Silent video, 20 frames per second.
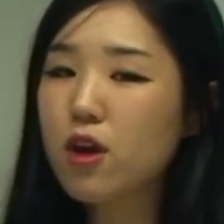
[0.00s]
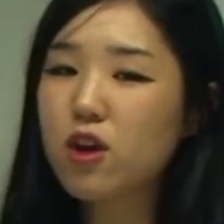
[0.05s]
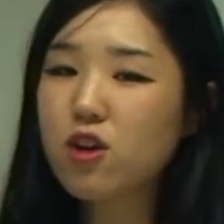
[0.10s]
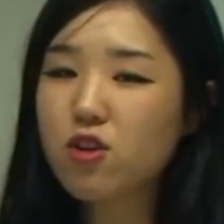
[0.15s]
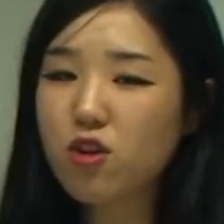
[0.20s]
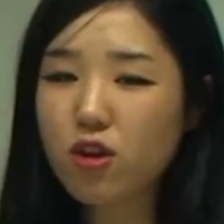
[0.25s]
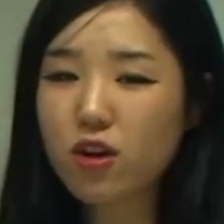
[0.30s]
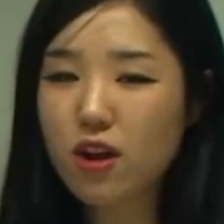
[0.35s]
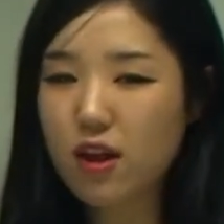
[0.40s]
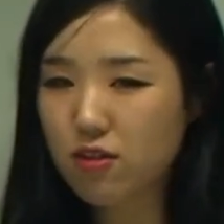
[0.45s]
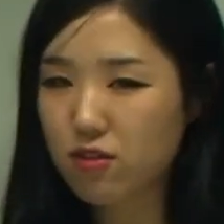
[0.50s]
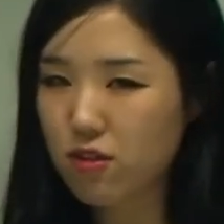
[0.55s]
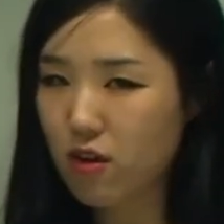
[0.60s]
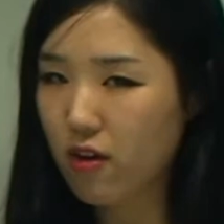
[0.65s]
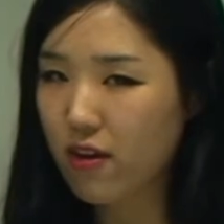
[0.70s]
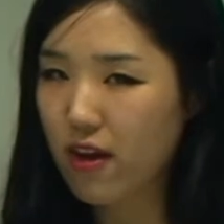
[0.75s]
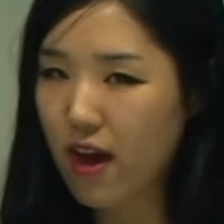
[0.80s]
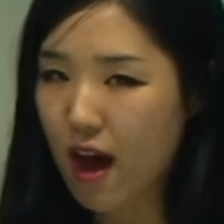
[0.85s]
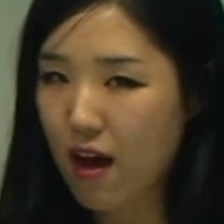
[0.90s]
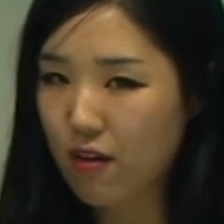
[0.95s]
You don't
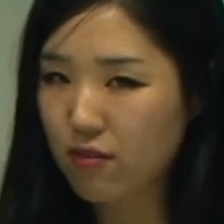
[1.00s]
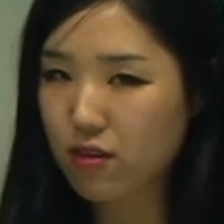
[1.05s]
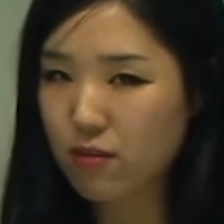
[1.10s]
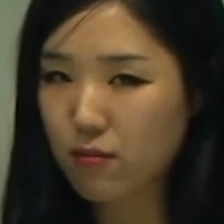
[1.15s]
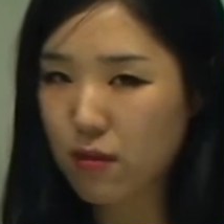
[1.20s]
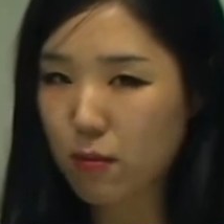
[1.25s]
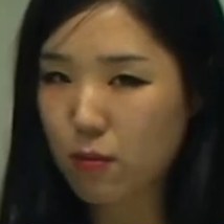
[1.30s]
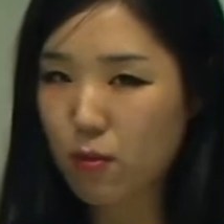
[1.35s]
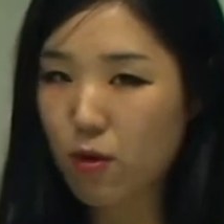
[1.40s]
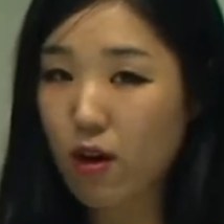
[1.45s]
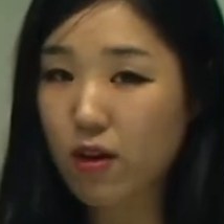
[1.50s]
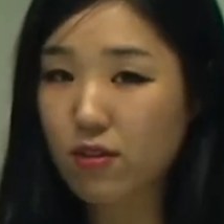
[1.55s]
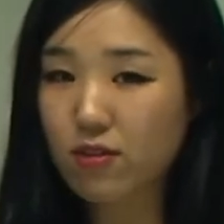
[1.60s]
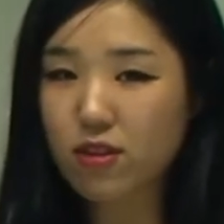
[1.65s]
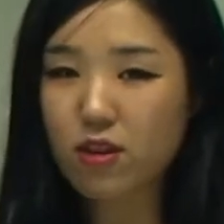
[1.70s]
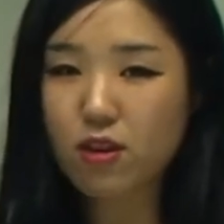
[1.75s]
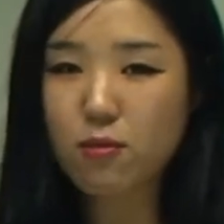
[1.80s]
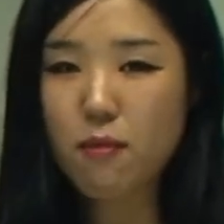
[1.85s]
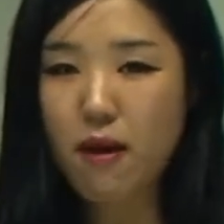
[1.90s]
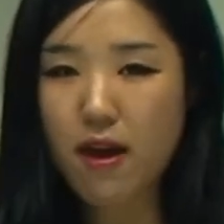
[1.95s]
necessarily have to memorize
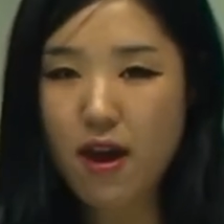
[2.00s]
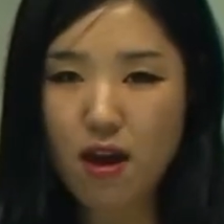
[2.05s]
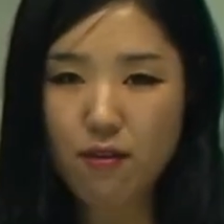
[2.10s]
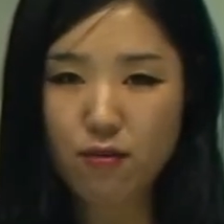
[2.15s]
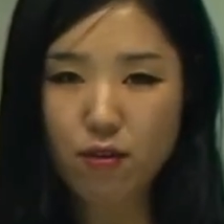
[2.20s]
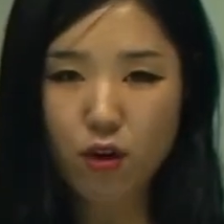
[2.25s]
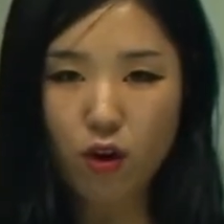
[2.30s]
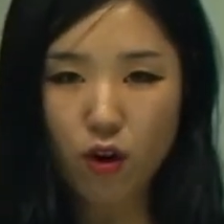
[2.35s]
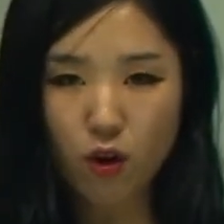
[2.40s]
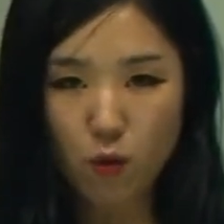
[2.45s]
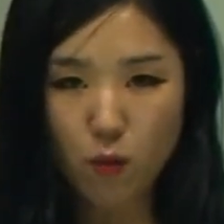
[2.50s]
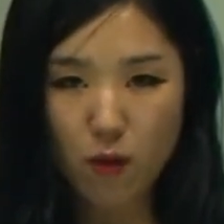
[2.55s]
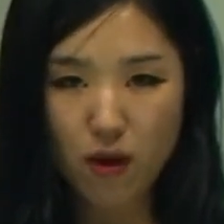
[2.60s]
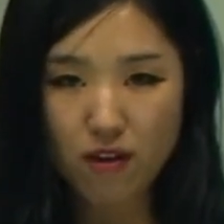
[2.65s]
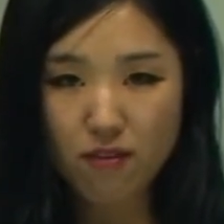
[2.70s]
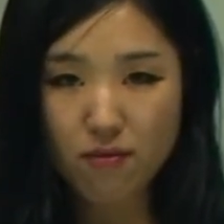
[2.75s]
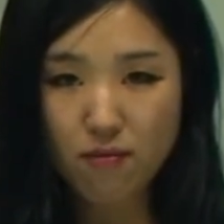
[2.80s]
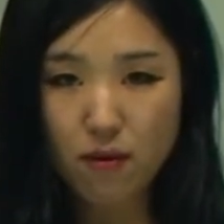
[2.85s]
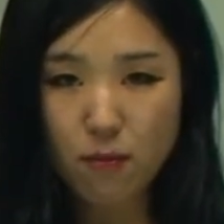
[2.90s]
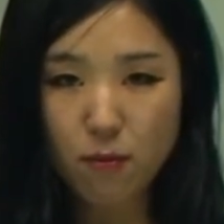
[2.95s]
it, you may have your own
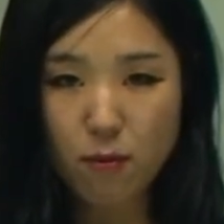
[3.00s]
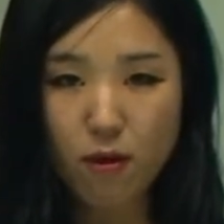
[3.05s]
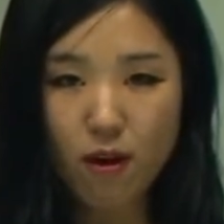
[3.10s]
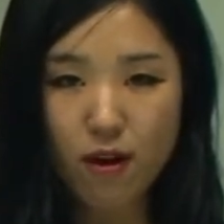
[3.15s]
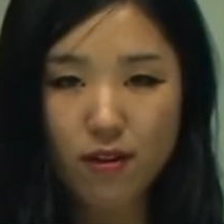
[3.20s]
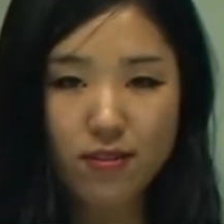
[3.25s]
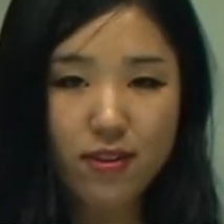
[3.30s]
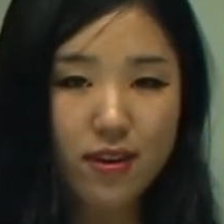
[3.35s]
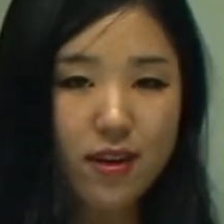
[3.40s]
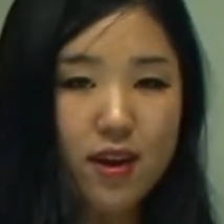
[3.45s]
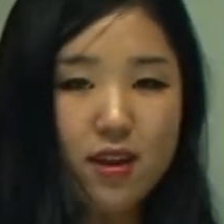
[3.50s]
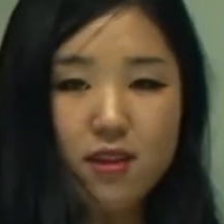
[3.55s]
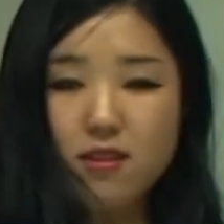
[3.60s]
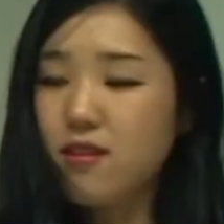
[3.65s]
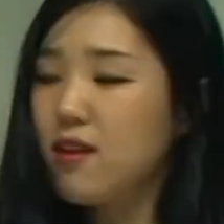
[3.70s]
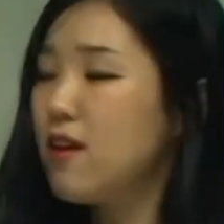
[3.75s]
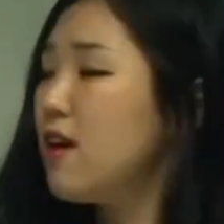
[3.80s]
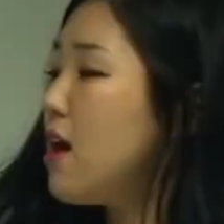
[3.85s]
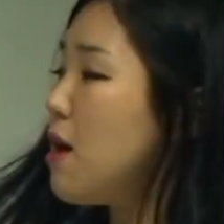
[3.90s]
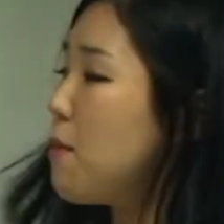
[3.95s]
way of memorizing
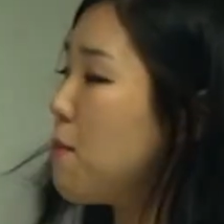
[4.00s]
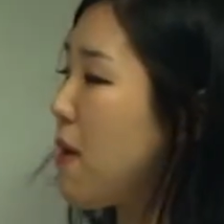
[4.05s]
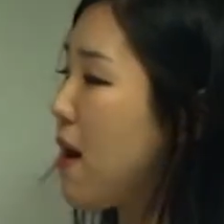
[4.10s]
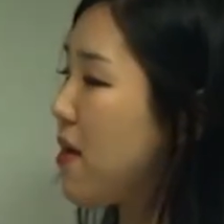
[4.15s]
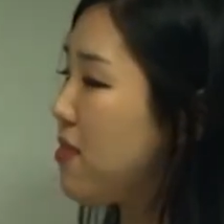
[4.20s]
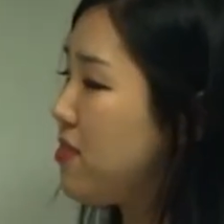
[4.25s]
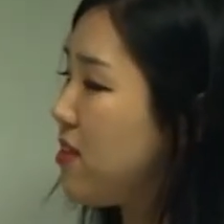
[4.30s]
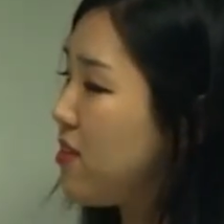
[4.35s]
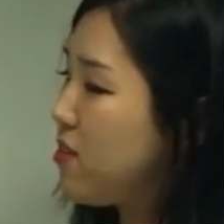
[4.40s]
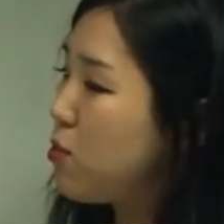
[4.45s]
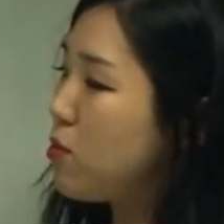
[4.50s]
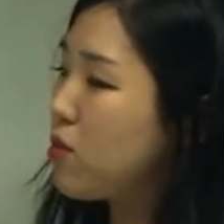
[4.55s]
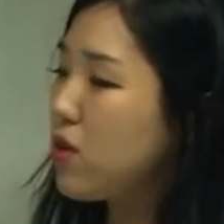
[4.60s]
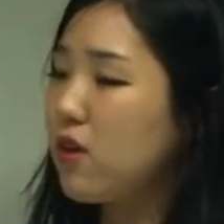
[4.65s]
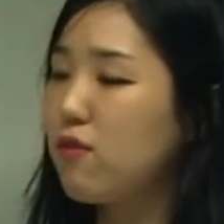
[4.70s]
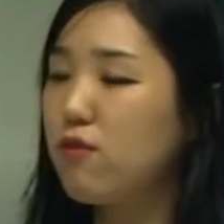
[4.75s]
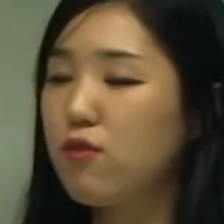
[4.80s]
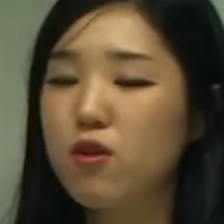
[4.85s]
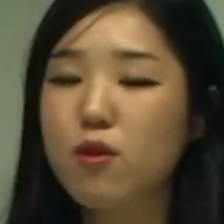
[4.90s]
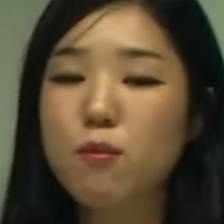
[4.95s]
it, but this will
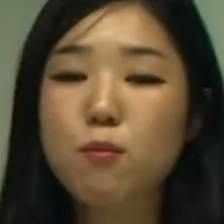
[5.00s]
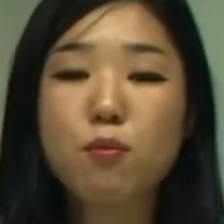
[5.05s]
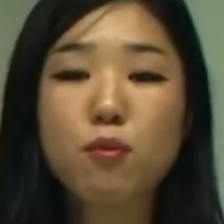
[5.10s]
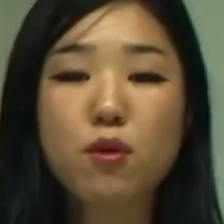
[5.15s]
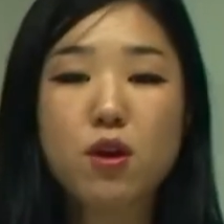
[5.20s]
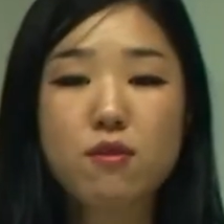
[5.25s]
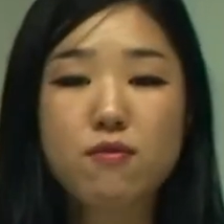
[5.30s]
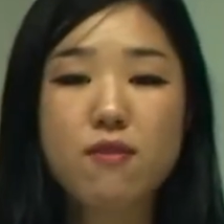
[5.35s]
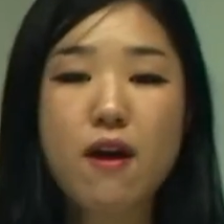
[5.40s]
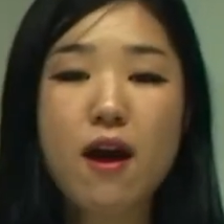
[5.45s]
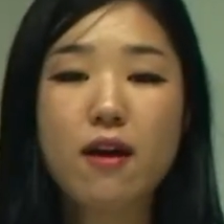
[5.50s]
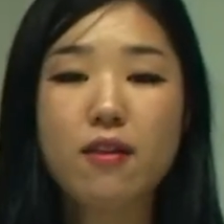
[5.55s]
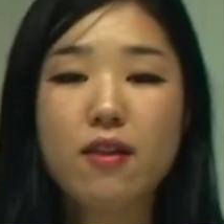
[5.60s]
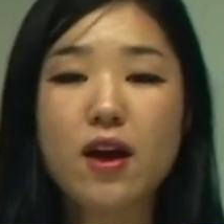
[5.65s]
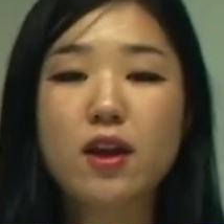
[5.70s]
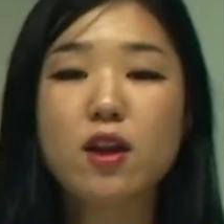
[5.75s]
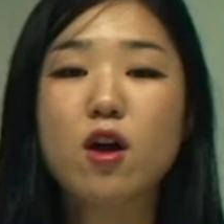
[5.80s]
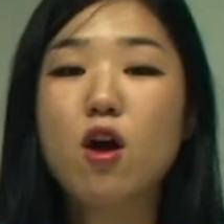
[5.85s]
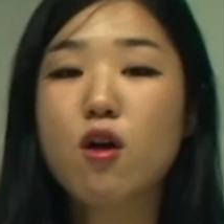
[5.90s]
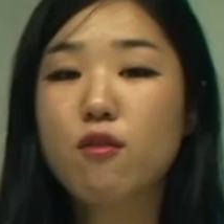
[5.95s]
give you a brief
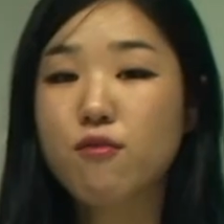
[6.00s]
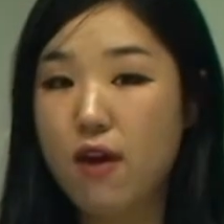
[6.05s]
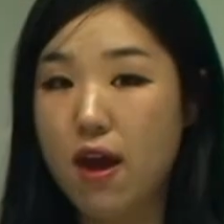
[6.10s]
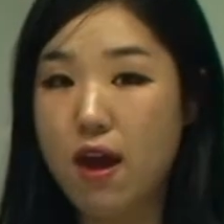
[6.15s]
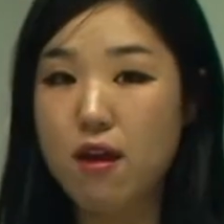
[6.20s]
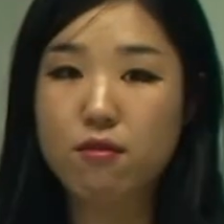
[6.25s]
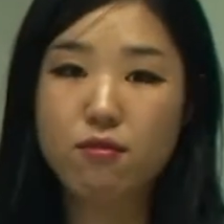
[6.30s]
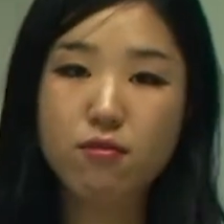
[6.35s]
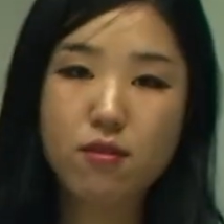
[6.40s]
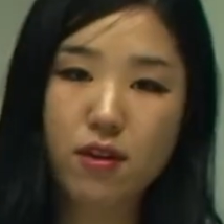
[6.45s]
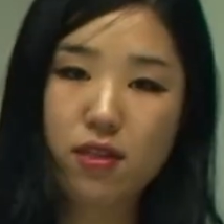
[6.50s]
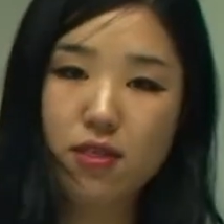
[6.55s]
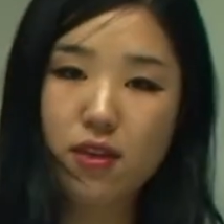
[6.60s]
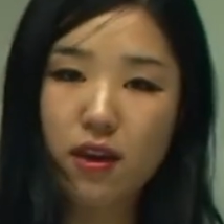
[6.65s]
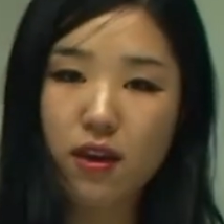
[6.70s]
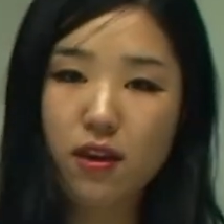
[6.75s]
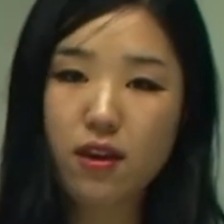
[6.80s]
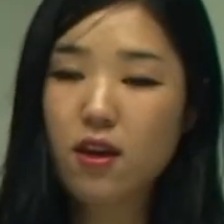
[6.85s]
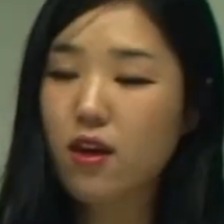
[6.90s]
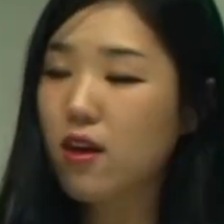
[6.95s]
outline of
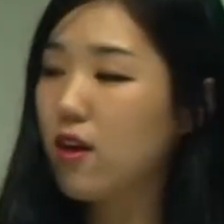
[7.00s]
everything.